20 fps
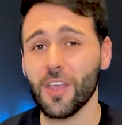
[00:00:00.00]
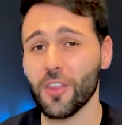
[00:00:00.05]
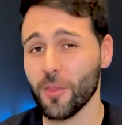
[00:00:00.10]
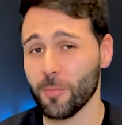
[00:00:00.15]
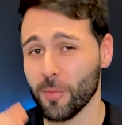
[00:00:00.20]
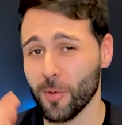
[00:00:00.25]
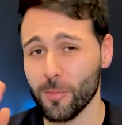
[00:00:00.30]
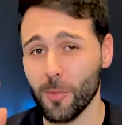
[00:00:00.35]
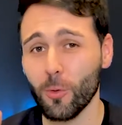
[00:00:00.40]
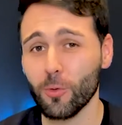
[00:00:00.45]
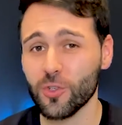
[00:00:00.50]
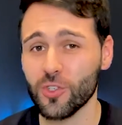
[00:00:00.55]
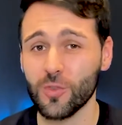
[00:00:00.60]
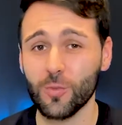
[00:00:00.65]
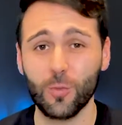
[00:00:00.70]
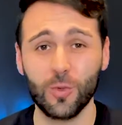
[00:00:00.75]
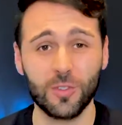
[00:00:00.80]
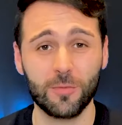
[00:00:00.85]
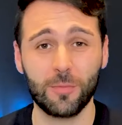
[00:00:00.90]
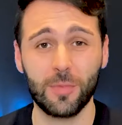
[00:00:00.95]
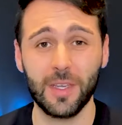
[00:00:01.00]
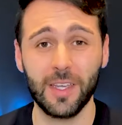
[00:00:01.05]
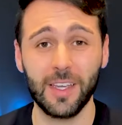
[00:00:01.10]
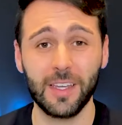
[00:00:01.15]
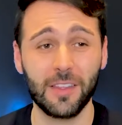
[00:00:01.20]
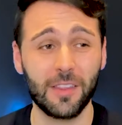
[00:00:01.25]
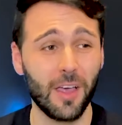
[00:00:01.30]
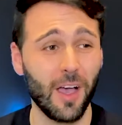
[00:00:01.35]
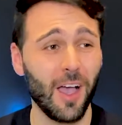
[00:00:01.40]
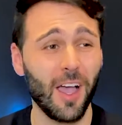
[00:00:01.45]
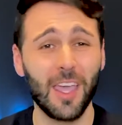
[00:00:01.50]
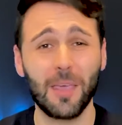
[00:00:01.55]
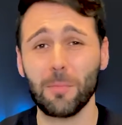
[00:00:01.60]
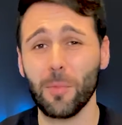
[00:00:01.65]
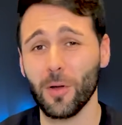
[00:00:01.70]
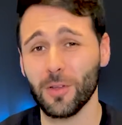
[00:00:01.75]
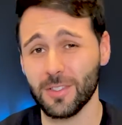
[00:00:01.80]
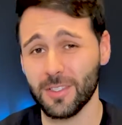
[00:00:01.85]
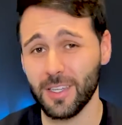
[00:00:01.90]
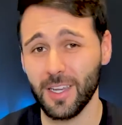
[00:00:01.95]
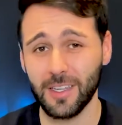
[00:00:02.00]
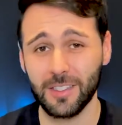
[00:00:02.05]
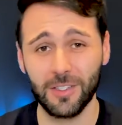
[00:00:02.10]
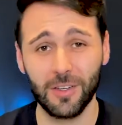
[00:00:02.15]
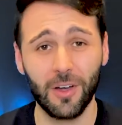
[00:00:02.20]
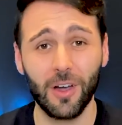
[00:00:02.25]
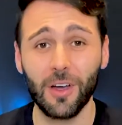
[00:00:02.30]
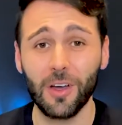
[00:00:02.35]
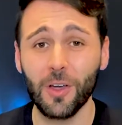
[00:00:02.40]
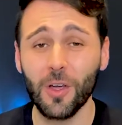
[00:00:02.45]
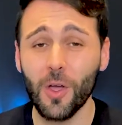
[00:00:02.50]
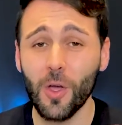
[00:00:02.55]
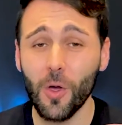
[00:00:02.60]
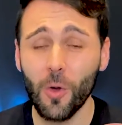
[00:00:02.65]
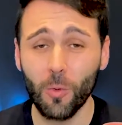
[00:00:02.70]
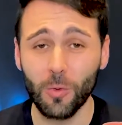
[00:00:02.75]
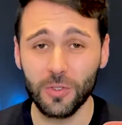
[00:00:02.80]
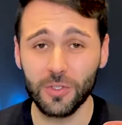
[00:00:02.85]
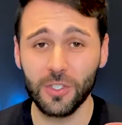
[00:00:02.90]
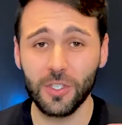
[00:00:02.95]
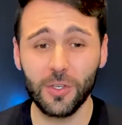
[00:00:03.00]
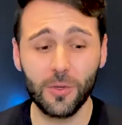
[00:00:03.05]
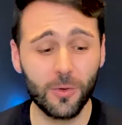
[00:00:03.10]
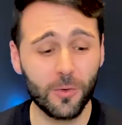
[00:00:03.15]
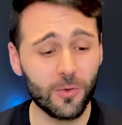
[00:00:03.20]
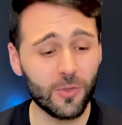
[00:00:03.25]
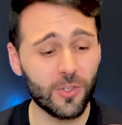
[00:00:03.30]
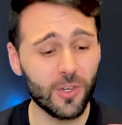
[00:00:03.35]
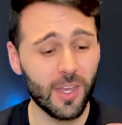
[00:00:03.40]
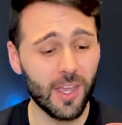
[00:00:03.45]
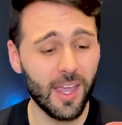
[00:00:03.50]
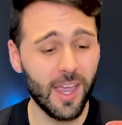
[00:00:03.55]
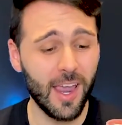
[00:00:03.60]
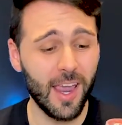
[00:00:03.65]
The promotion was big, the hype on TikTok was huge,